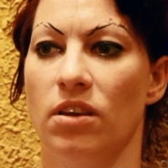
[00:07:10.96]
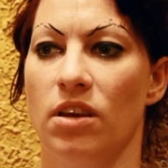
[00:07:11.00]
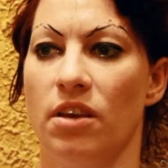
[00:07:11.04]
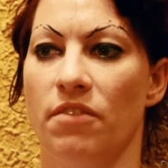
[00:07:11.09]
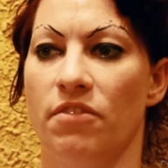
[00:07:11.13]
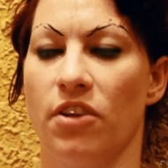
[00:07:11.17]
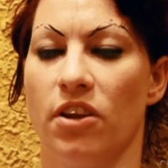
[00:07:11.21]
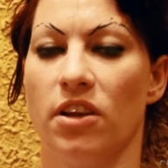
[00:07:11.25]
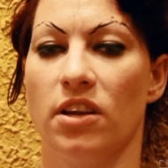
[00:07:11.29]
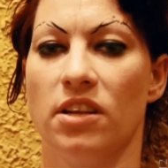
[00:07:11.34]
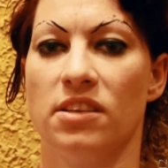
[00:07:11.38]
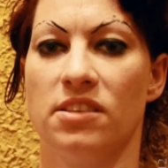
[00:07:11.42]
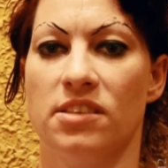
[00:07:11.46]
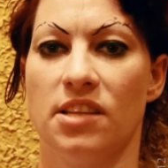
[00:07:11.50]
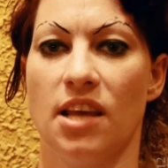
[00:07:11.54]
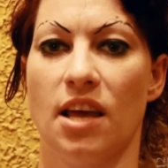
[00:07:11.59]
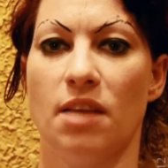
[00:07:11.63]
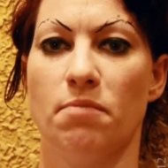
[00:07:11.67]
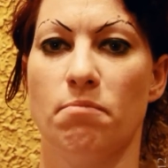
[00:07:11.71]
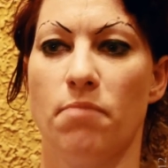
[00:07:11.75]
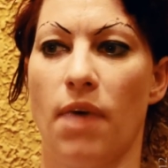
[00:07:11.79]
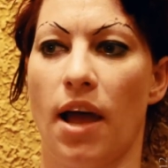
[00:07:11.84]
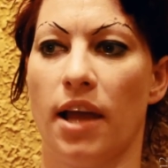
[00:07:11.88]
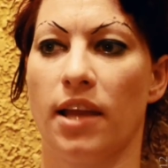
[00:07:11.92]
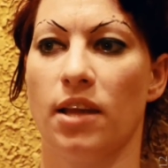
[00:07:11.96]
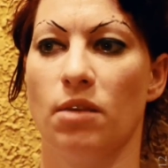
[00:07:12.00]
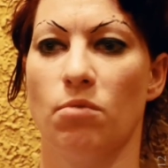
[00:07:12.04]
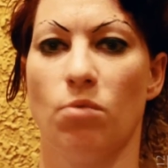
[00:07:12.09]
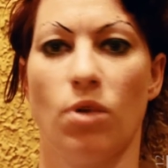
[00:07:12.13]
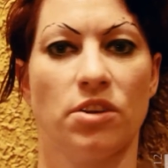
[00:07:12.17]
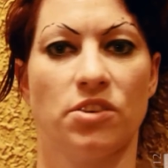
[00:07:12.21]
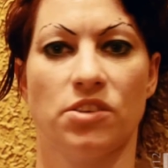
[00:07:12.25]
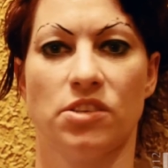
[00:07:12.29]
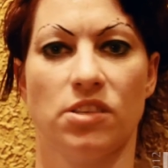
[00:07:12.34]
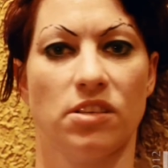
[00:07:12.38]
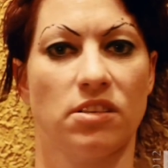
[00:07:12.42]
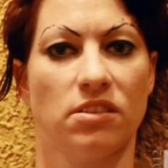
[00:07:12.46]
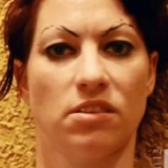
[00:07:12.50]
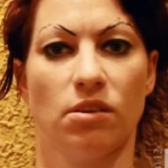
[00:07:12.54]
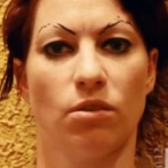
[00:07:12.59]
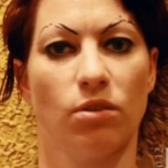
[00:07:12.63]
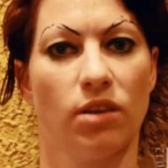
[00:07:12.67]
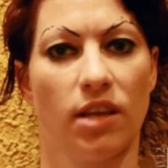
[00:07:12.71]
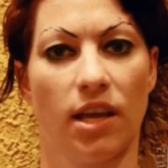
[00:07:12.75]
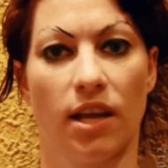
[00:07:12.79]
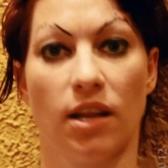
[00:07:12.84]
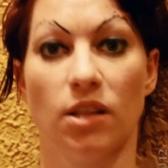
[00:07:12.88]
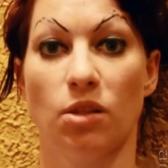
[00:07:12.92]
if you're going to stand back and watch, just
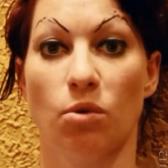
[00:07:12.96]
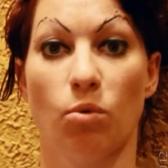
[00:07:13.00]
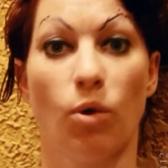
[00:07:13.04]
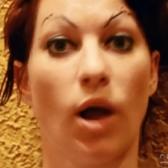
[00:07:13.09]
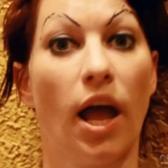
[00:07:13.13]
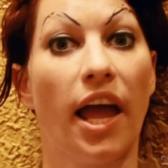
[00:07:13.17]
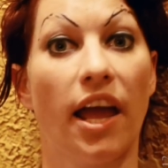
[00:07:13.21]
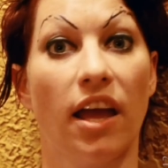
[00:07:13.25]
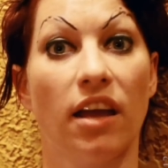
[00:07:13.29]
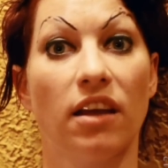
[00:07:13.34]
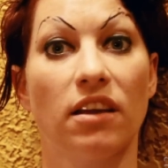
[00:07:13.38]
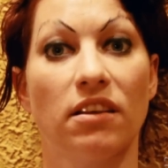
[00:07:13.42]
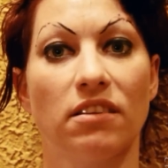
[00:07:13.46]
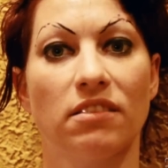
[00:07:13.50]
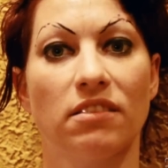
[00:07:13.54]
don't get in the way.